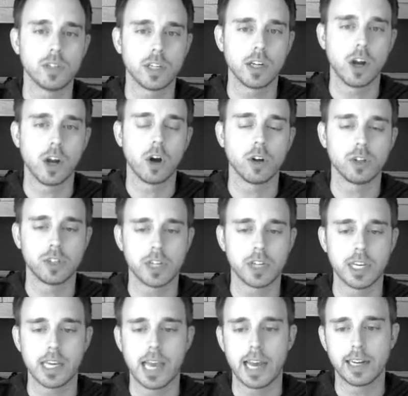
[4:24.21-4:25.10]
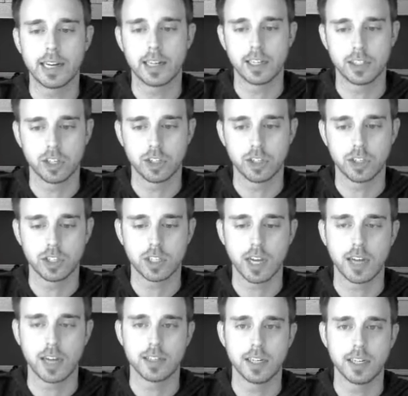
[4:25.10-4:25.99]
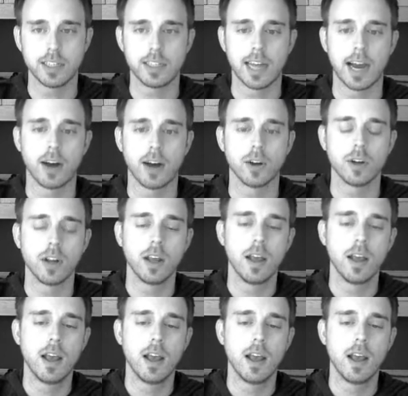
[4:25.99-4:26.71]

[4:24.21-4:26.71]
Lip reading: acknowledged it yet because it just got sent out.